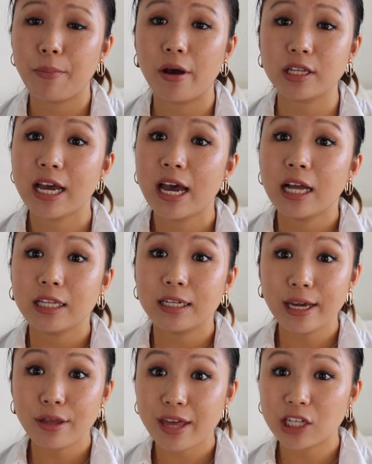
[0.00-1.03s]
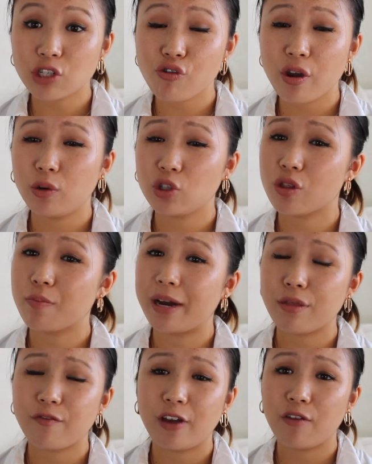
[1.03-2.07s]
But the next category, which is my
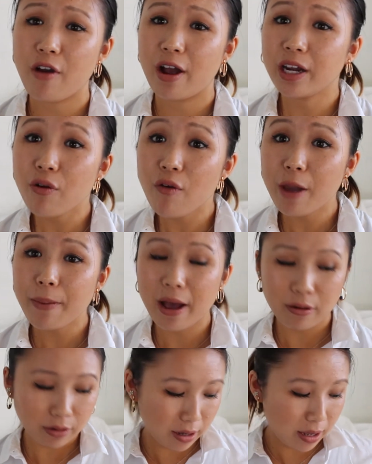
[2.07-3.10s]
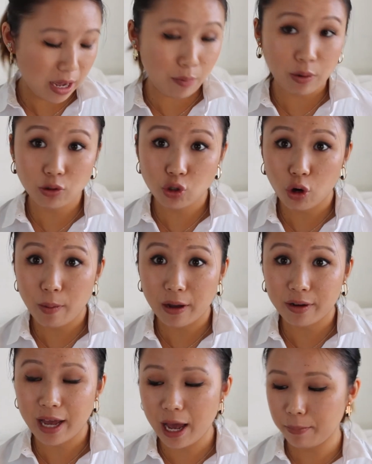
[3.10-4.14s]
favourite under eye powder, I will talk
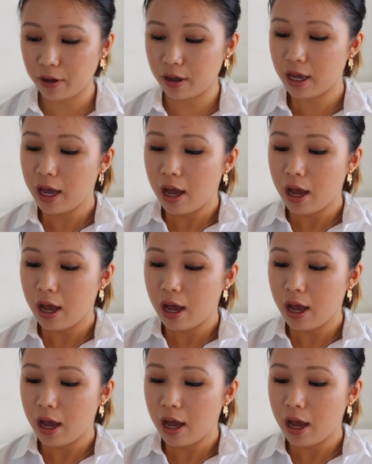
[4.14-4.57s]
about that, but